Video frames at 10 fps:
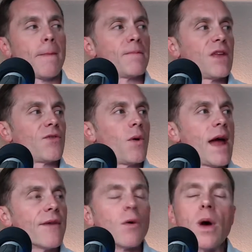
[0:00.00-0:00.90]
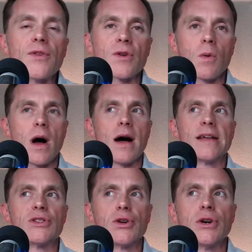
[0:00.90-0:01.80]
So every once in a while,
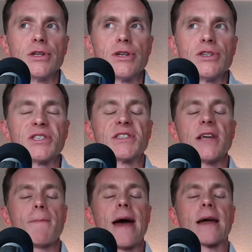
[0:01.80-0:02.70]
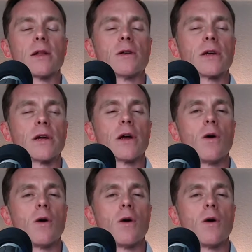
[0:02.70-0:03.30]
it's good to just step back and look and go,